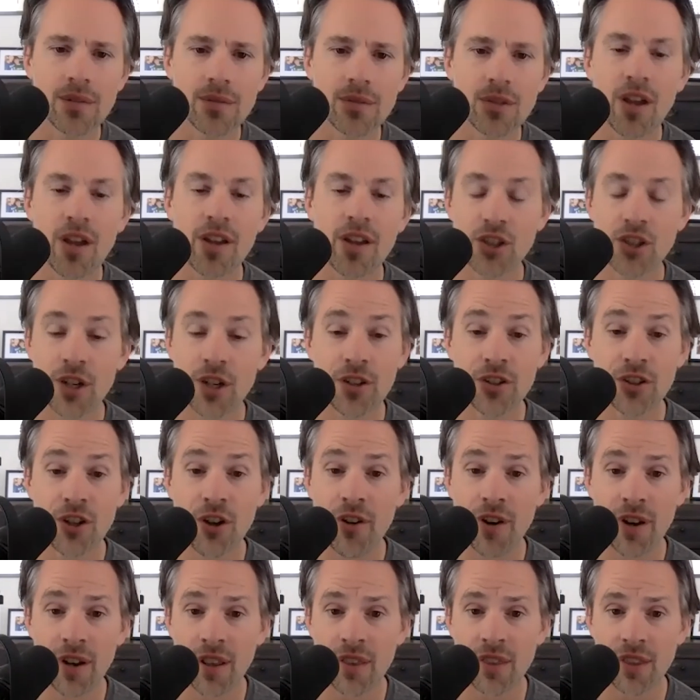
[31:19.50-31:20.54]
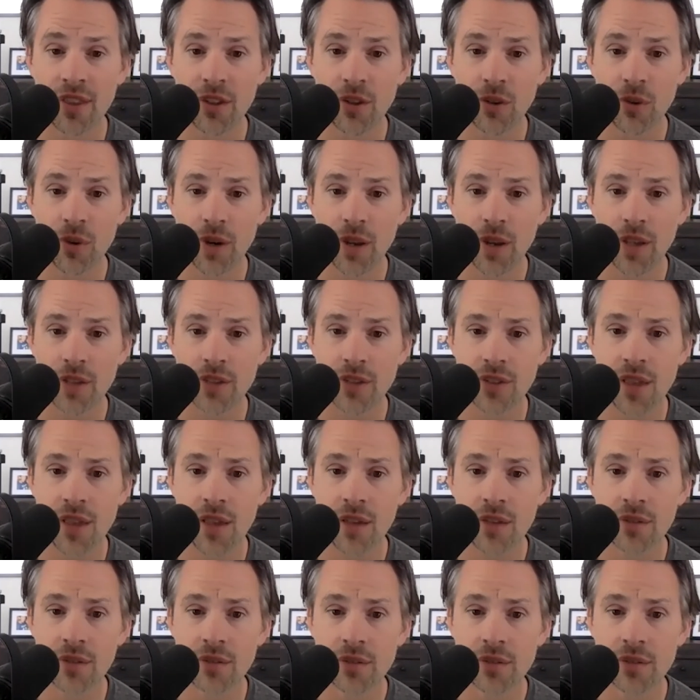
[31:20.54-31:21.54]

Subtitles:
Yeah, Jerry, anything you want to add to that?